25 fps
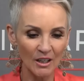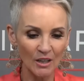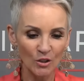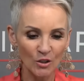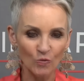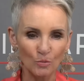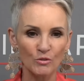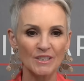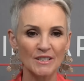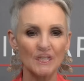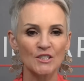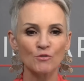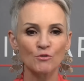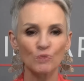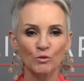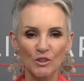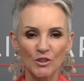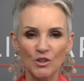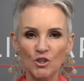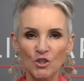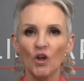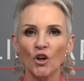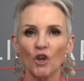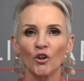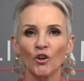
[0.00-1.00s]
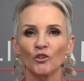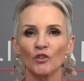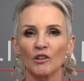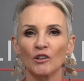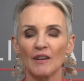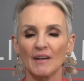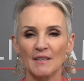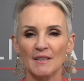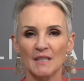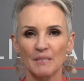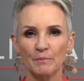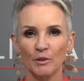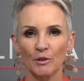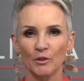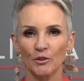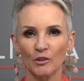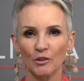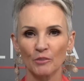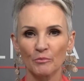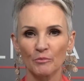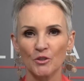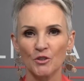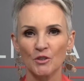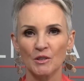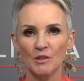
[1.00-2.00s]
return of our spirit of
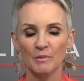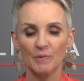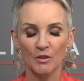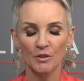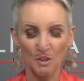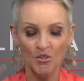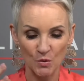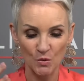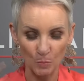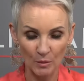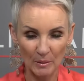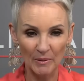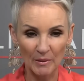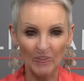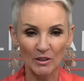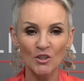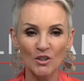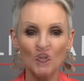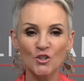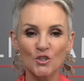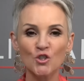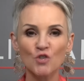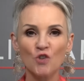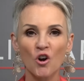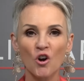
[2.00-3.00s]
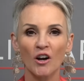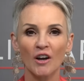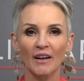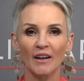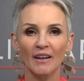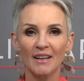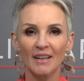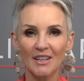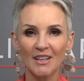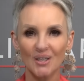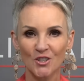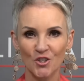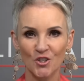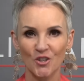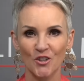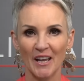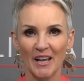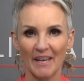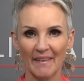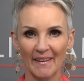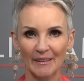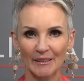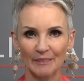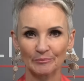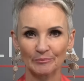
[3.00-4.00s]
beauty, because women are stronger
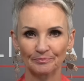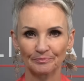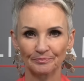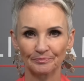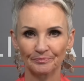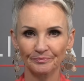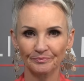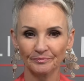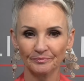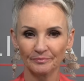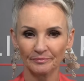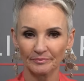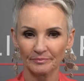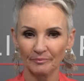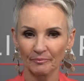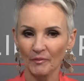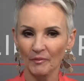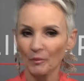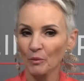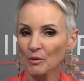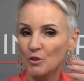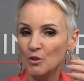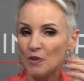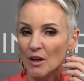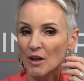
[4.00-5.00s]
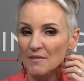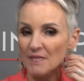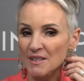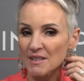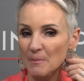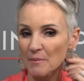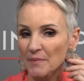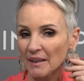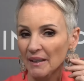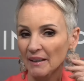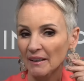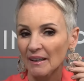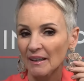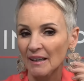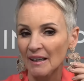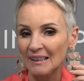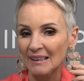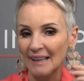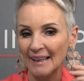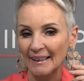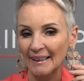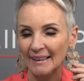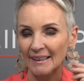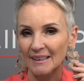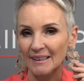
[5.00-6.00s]
together. When you have something
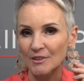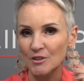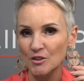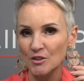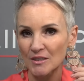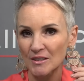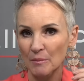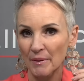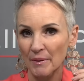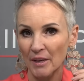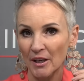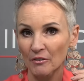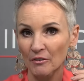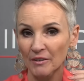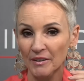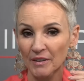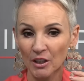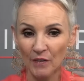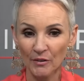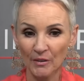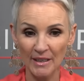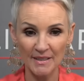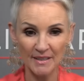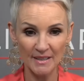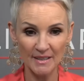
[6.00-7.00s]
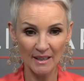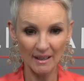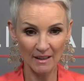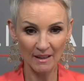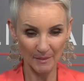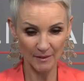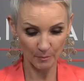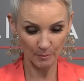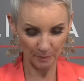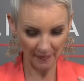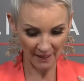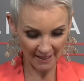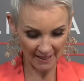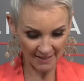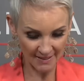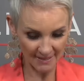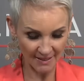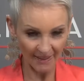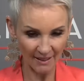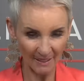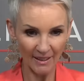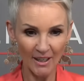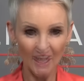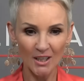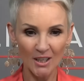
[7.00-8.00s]
like an interesting pair of earrings, the blazer,
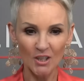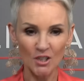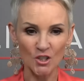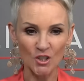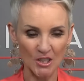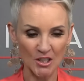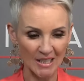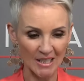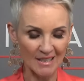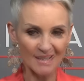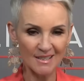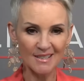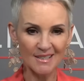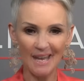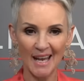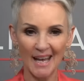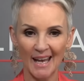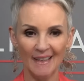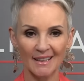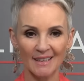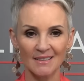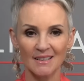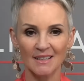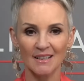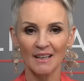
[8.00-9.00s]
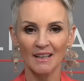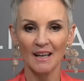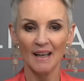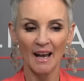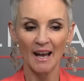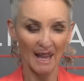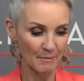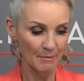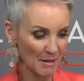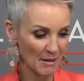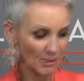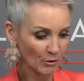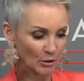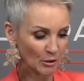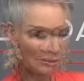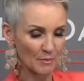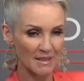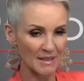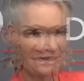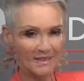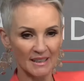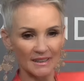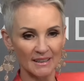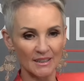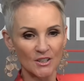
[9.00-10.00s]
jeans, and I've got my
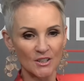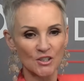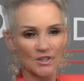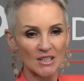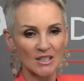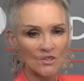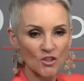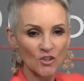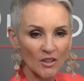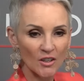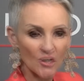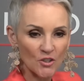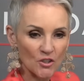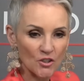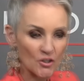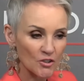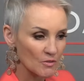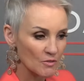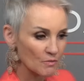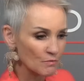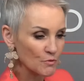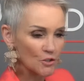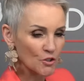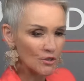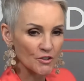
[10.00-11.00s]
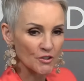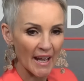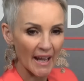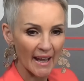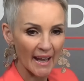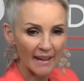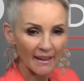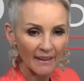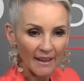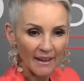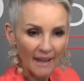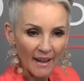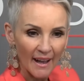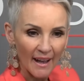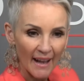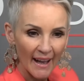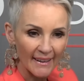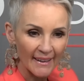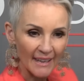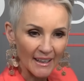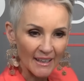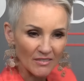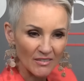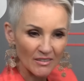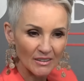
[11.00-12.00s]
skinny jeans on today. And
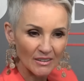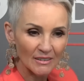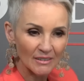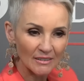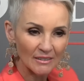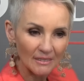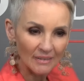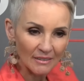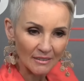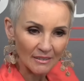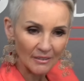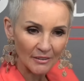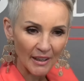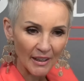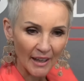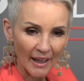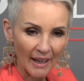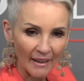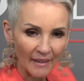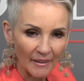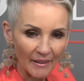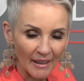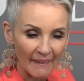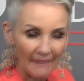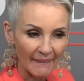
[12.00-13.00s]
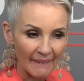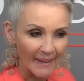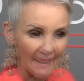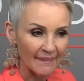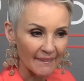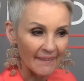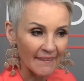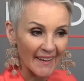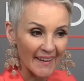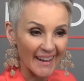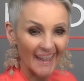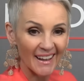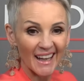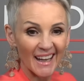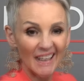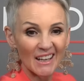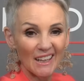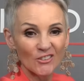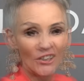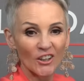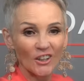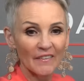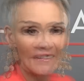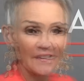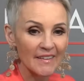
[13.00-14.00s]
I've
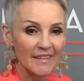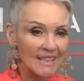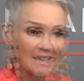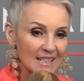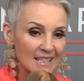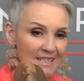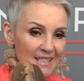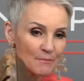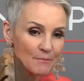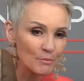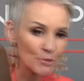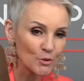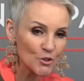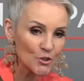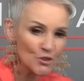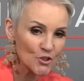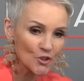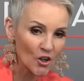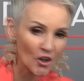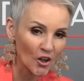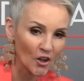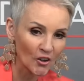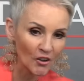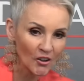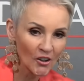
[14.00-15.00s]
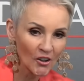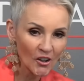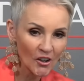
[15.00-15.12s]
got these boots on